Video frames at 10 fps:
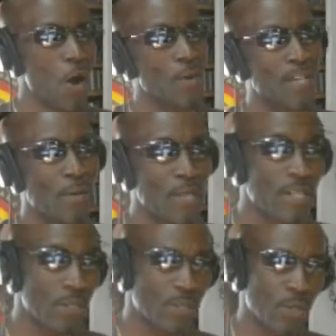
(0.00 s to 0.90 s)
Okay, we're going to
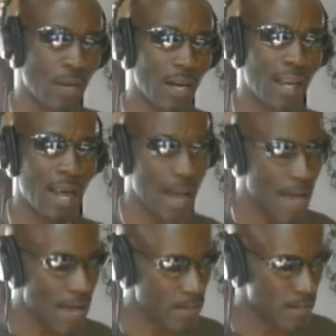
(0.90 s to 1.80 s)
go to our
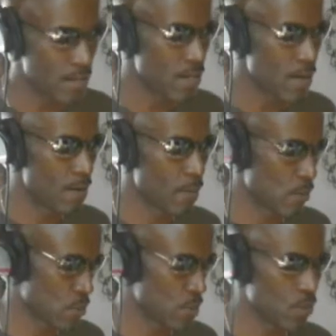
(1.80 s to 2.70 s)
last
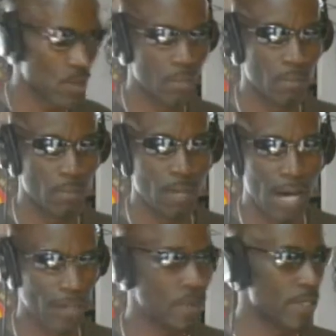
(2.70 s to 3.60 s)
person or
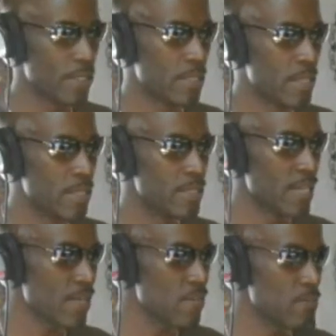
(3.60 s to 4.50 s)
model, and
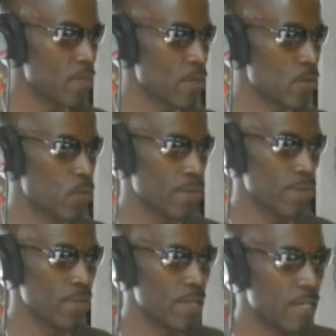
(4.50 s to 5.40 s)
David Bergwerf.
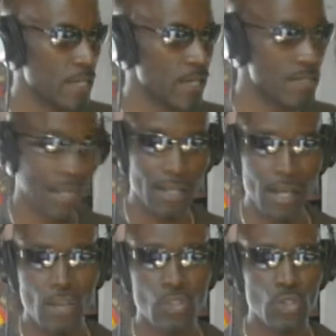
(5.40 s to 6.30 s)
He's out of
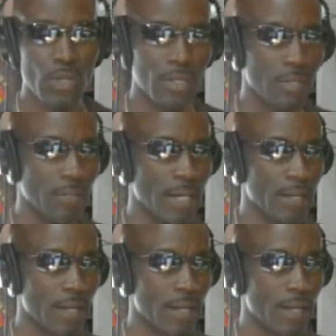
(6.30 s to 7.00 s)
Australia, but